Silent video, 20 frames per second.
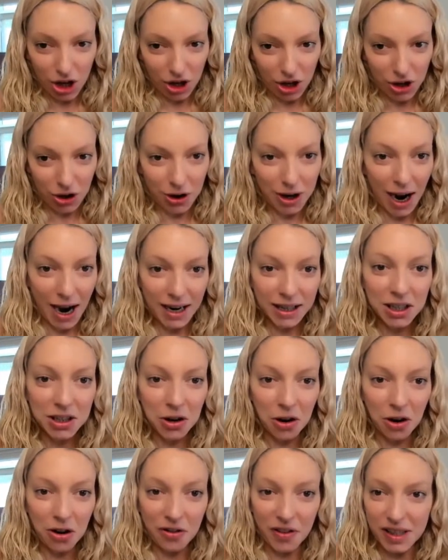you're kind of
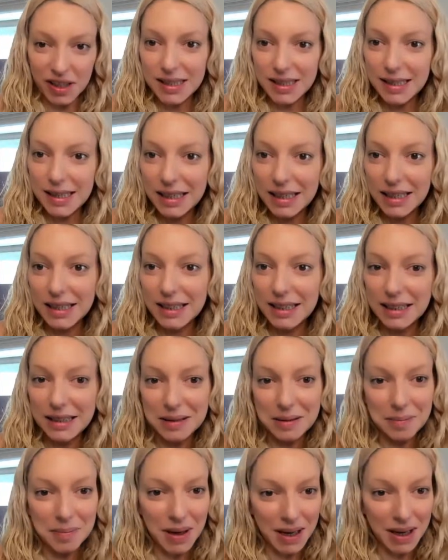nervous
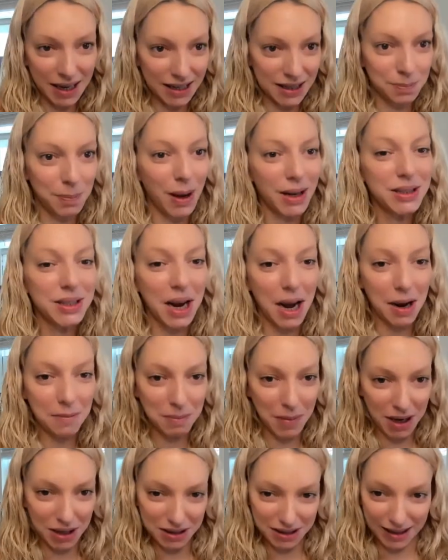because
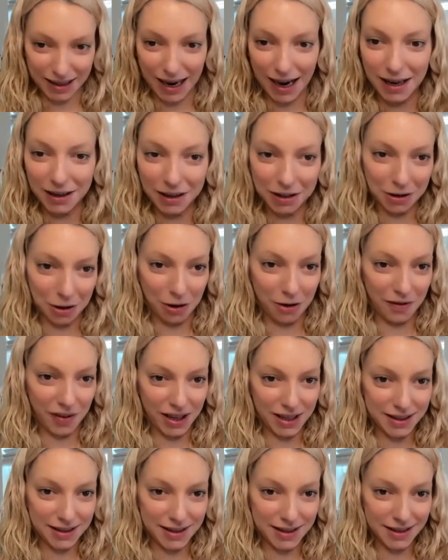bedtime makes you kind of
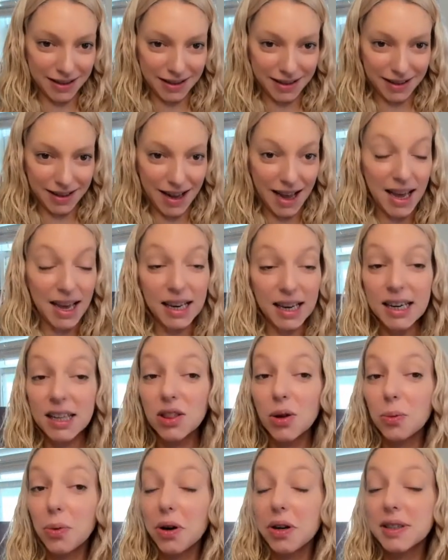nervous. And in
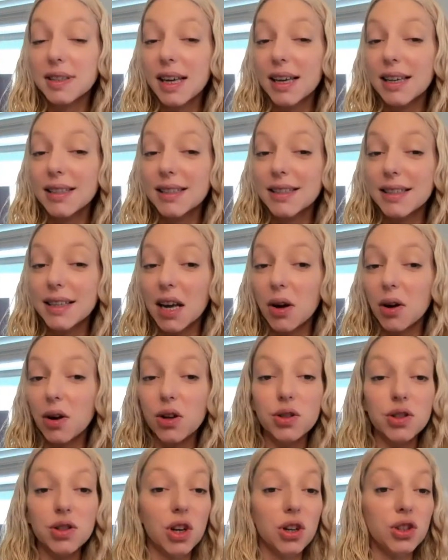the worst case
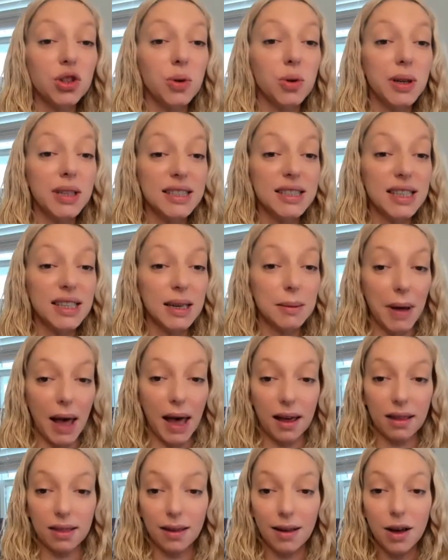scenario, you start doing sleep
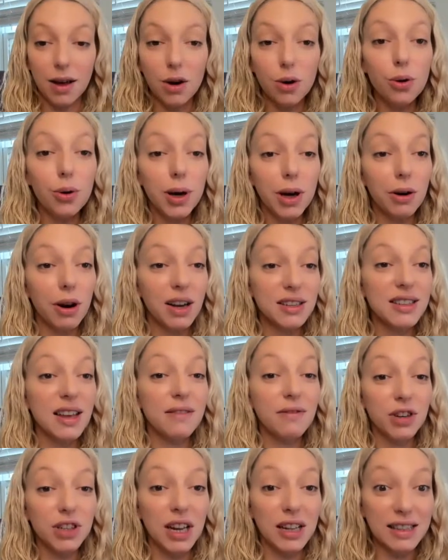math. Who here has
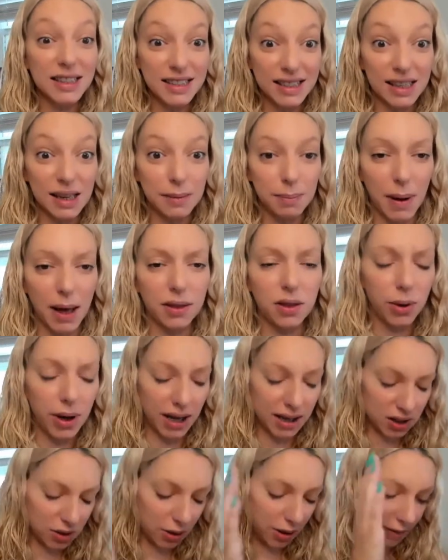ever done sleep math?
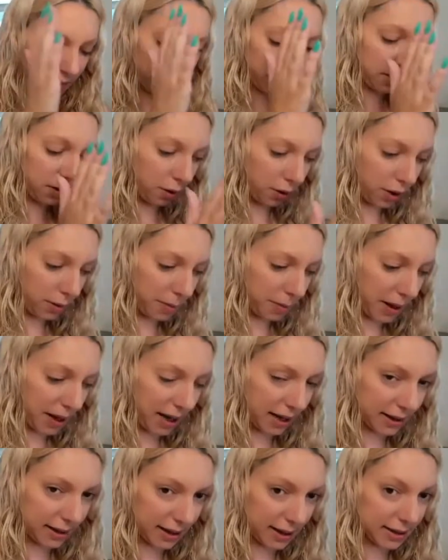Okay, so if I go to
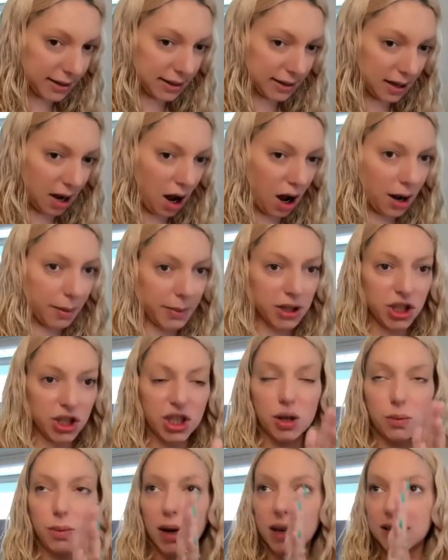bed at this time and
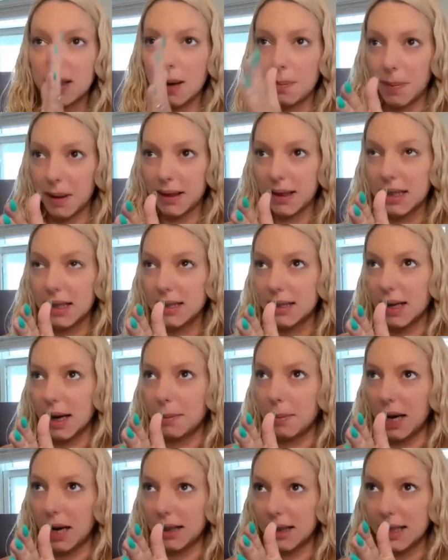she wakes up at this
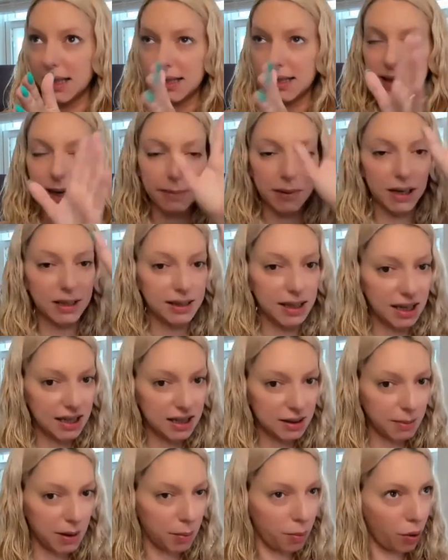time and at this time, and it
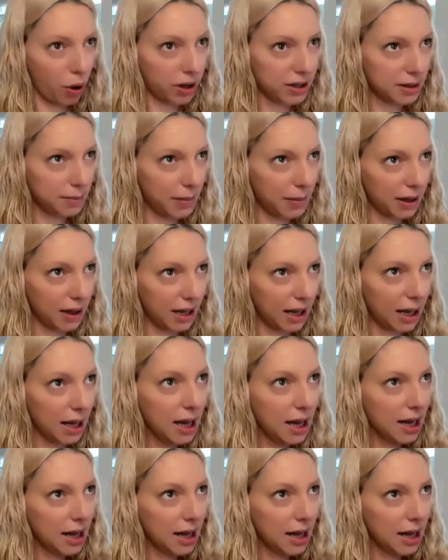takes me approximately